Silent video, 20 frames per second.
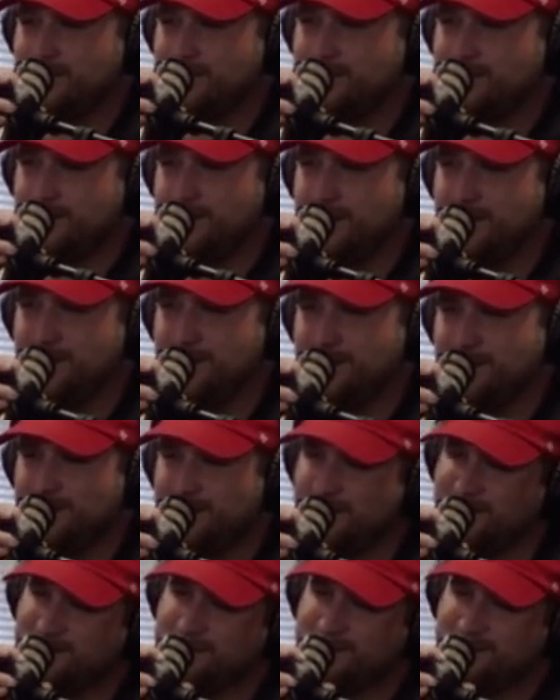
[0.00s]

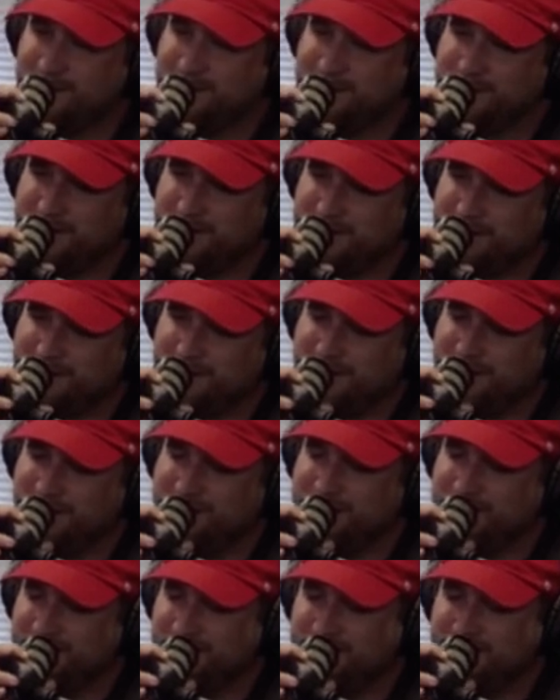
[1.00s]

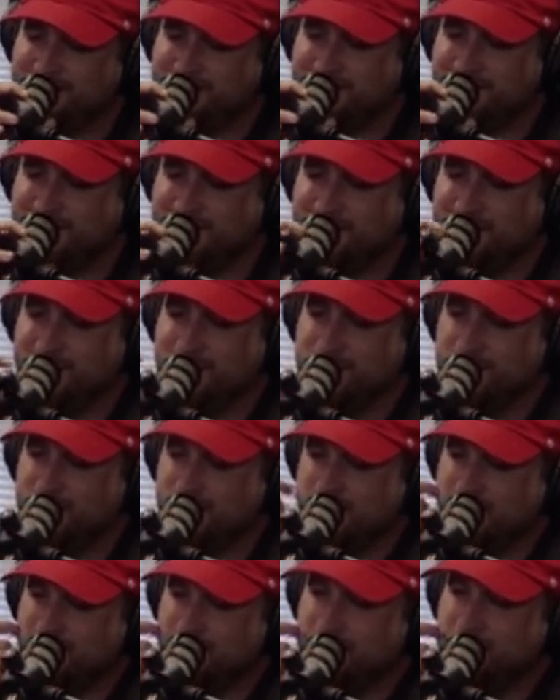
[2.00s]

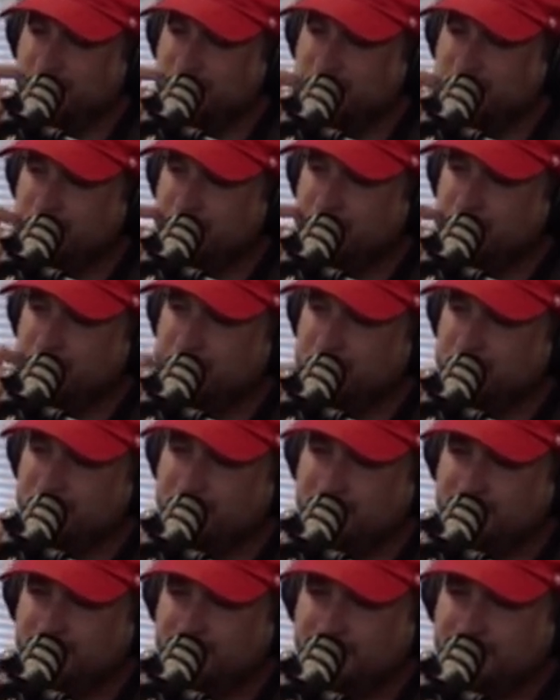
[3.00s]

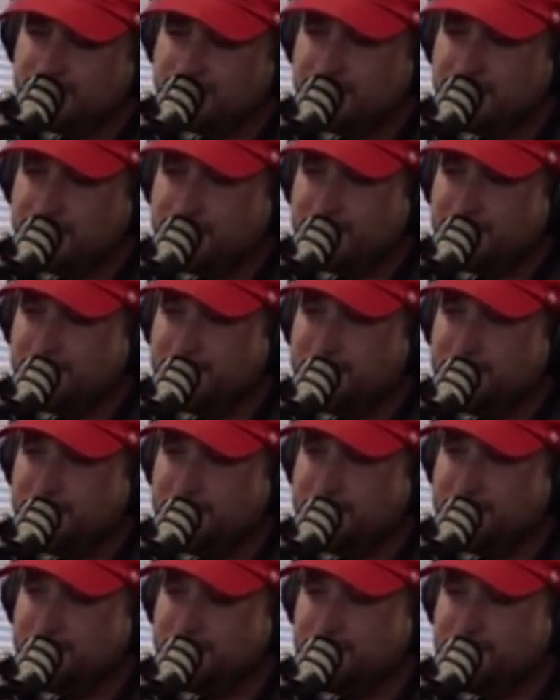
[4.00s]

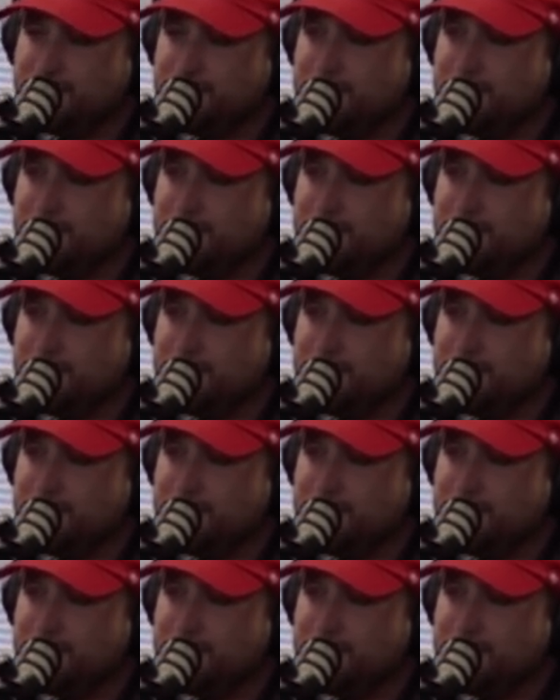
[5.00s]
No words are spoken by the person on screen.